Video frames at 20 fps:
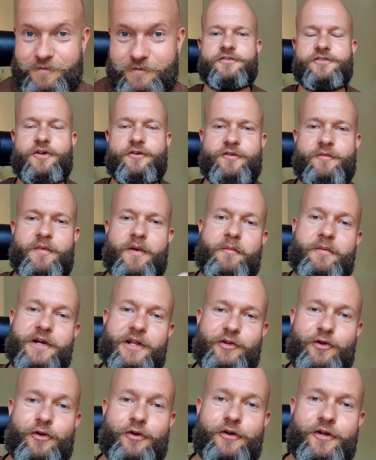So remember
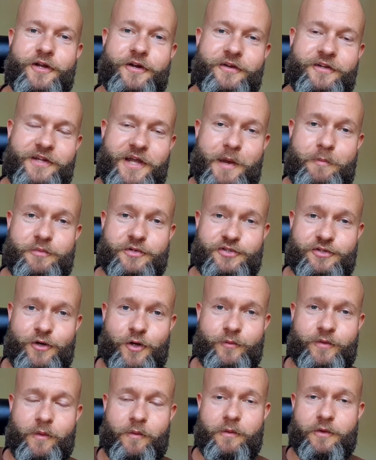that earlier in the
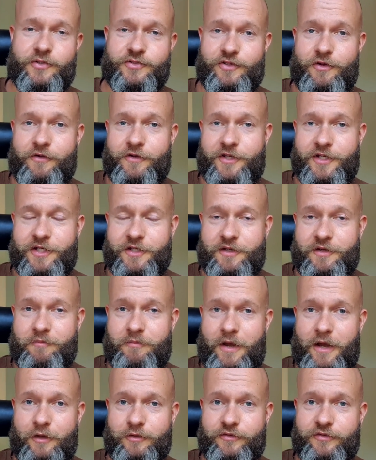episode when we were talking
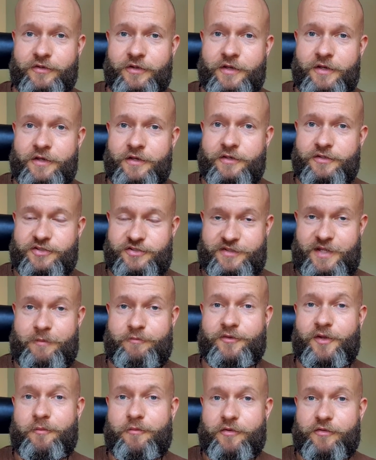about
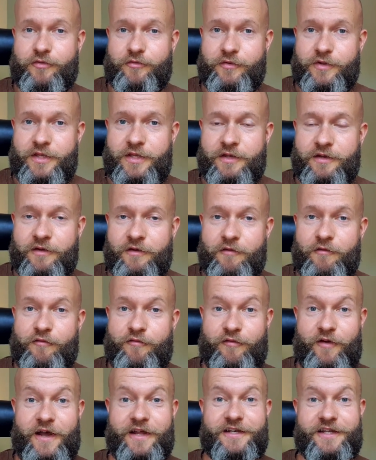step number three,
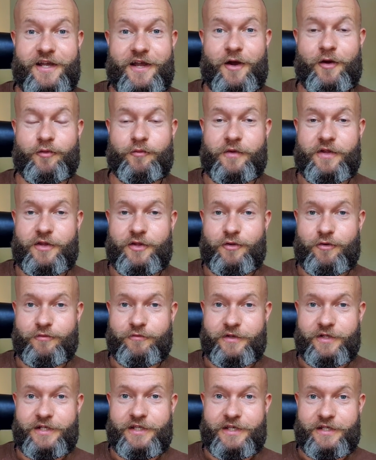finding out whether you're
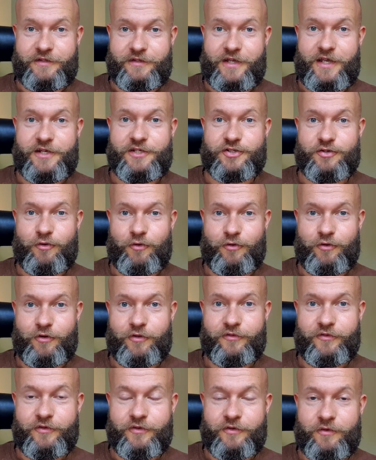really in danger or
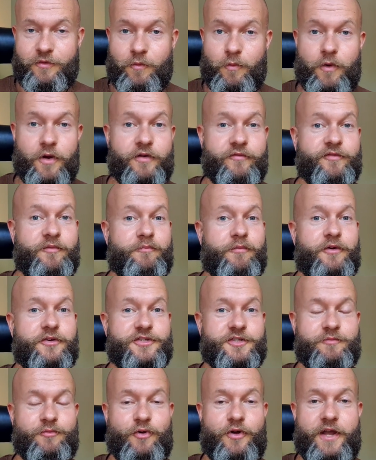not, one of the
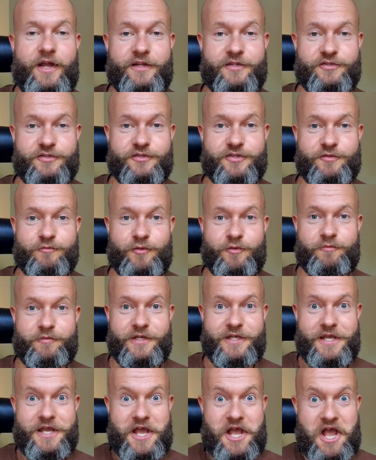possible answers would
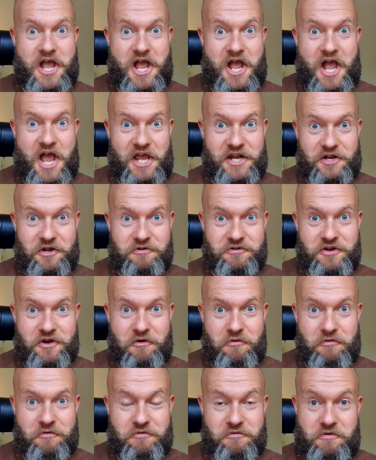be, I don't
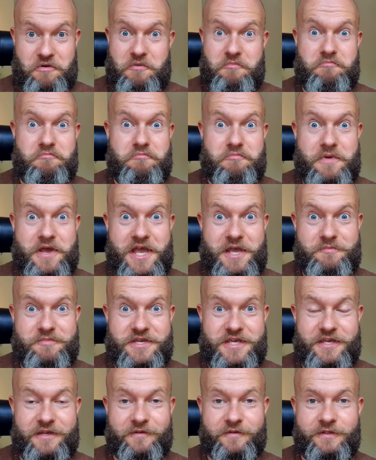know,
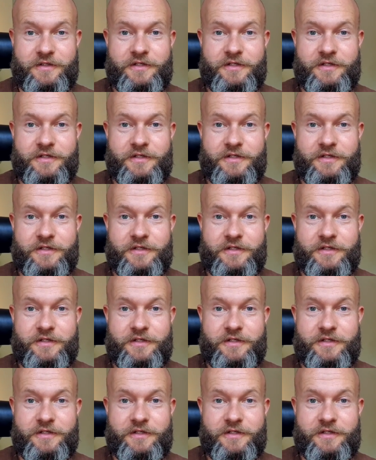maybe.